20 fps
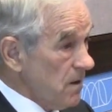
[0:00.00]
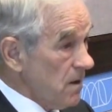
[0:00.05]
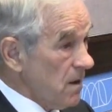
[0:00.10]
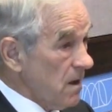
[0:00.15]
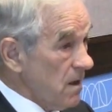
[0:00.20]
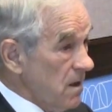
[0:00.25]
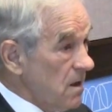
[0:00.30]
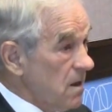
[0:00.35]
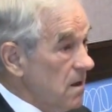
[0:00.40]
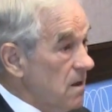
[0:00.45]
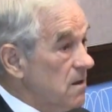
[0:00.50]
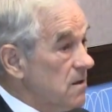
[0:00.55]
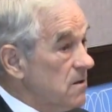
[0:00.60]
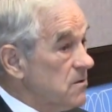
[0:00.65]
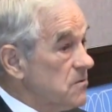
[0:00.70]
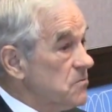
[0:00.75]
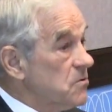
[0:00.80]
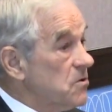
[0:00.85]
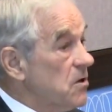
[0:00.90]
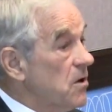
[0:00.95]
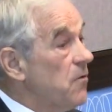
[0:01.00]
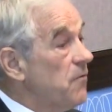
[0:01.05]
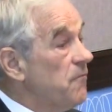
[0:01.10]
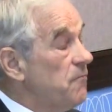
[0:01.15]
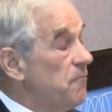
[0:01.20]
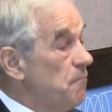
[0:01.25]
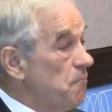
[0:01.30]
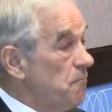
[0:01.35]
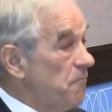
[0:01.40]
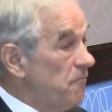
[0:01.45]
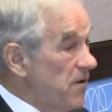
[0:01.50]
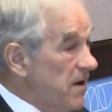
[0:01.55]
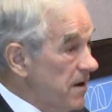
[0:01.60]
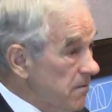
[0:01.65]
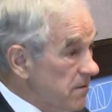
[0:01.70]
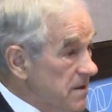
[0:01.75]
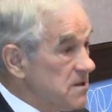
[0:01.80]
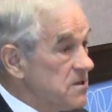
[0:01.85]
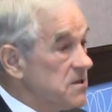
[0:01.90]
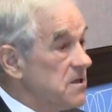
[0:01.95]
is
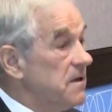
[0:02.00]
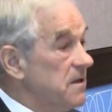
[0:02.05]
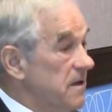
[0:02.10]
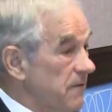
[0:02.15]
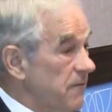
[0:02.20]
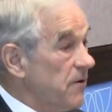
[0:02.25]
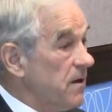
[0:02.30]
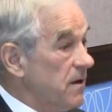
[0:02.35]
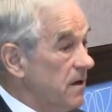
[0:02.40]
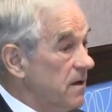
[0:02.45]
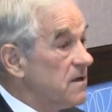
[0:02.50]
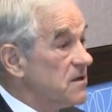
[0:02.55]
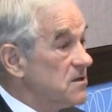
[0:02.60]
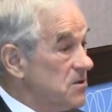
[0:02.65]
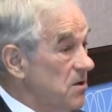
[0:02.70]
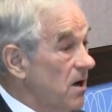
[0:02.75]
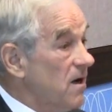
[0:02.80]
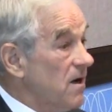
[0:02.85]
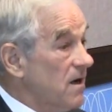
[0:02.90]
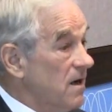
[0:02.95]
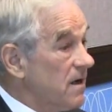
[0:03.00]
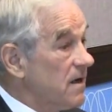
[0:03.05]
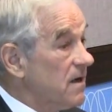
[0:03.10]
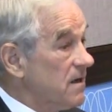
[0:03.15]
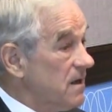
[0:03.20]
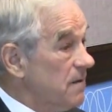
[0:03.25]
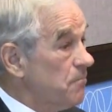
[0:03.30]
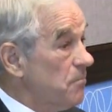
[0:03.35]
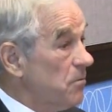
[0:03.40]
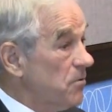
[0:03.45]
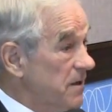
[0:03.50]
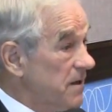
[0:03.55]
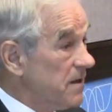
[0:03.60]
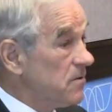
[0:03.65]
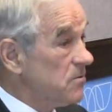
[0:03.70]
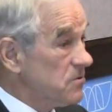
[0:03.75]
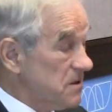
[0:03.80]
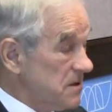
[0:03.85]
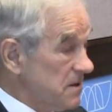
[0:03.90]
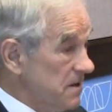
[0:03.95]
very significant. It's not like a couple
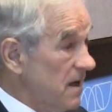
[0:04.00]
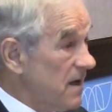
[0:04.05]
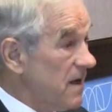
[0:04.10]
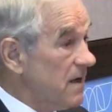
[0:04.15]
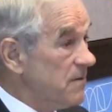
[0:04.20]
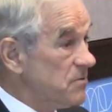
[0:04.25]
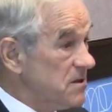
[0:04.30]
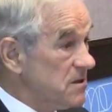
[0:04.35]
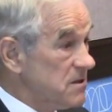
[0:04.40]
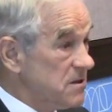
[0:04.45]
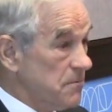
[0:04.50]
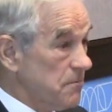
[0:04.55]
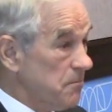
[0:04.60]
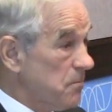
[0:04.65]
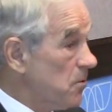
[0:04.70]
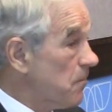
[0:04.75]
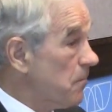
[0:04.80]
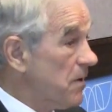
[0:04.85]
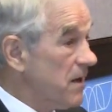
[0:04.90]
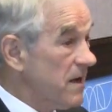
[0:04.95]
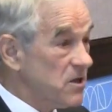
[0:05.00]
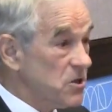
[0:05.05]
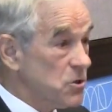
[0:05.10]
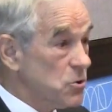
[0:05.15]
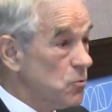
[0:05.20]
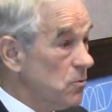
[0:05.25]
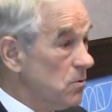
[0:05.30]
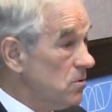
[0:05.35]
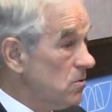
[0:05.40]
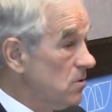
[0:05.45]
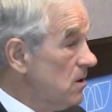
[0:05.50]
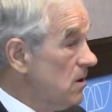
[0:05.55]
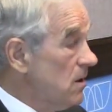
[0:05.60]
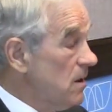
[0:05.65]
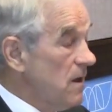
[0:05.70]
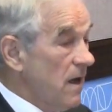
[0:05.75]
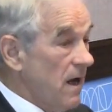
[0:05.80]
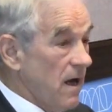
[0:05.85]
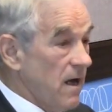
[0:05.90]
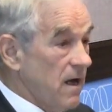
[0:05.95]
nickels and dimes. It's a perpetual.
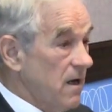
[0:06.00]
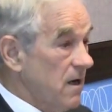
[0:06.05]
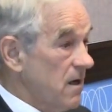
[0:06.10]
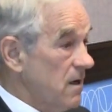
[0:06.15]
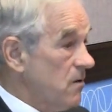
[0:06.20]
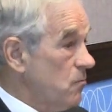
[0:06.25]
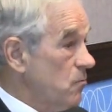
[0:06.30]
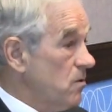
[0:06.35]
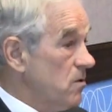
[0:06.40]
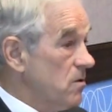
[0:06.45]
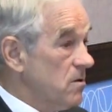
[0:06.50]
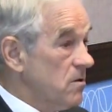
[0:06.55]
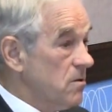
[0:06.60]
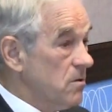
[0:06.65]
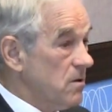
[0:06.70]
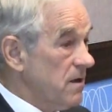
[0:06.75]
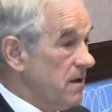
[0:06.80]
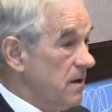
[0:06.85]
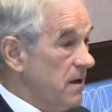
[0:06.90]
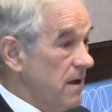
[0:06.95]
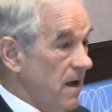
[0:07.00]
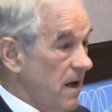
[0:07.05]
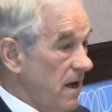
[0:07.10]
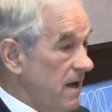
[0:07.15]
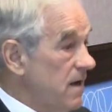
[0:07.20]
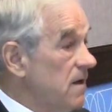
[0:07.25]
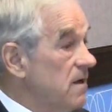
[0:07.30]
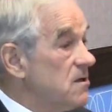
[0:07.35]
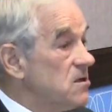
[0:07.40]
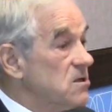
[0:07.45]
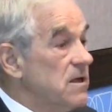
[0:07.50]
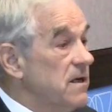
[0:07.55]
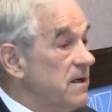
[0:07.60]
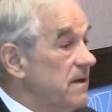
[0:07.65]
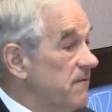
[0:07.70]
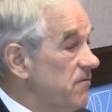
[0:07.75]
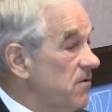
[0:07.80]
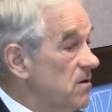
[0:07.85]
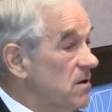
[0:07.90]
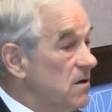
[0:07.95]
We're endlessly
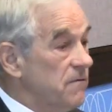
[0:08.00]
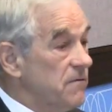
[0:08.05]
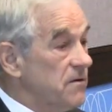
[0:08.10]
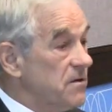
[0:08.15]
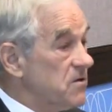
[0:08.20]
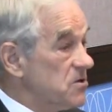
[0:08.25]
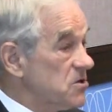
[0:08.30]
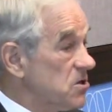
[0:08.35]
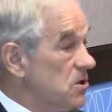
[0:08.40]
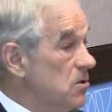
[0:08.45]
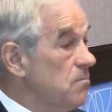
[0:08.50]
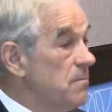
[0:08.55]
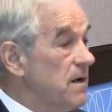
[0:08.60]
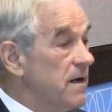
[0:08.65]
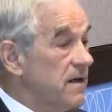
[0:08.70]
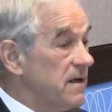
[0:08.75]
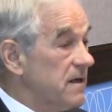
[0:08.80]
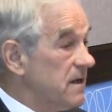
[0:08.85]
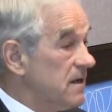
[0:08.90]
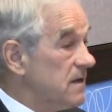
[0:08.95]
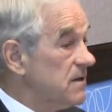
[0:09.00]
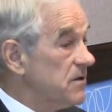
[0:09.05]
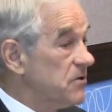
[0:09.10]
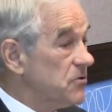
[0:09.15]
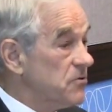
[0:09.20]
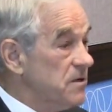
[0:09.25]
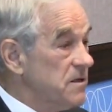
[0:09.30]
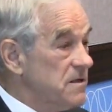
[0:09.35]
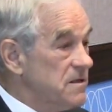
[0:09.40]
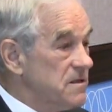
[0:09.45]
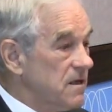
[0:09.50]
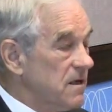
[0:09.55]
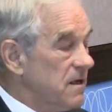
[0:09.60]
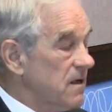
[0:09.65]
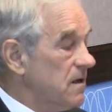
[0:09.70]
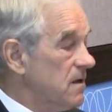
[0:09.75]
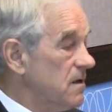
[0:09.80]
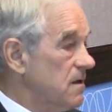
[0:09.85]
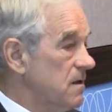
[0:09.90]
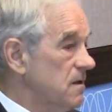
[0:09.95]
involved in so many countries,
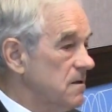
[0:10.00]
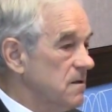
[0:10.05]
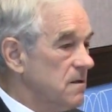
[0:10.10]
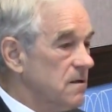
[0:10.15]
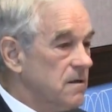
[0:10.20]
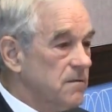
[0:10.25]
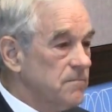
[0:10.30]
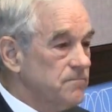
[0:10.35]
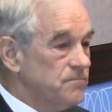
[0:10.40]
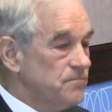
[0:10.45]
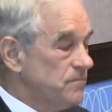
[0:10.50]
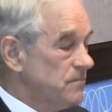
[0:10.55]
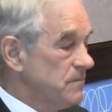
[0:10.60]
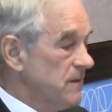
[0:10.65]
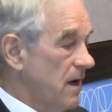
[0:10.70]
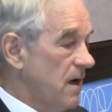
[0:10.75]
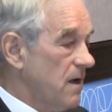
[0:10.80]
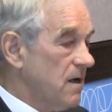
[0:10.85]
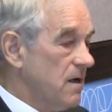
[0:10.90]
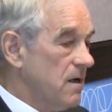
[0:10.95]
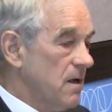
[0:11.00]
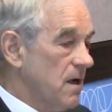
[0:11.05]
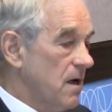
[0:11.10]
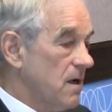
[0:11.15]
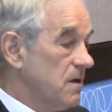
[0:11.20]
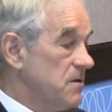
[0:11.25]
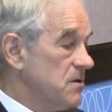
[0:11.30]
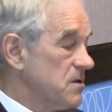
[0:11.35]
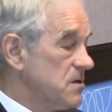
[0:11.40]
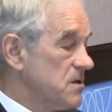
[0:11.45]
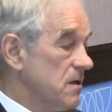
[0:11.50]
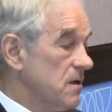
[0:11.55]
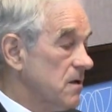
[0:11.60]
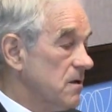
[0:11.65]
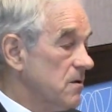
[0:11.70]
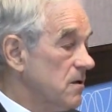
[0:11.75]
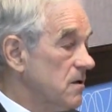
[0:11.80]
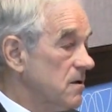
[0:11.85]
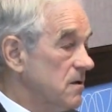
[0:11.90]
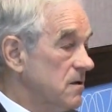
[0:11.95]
and I just think
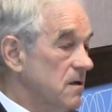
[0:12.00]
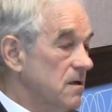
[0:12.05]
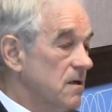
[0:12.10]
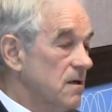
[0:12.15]
that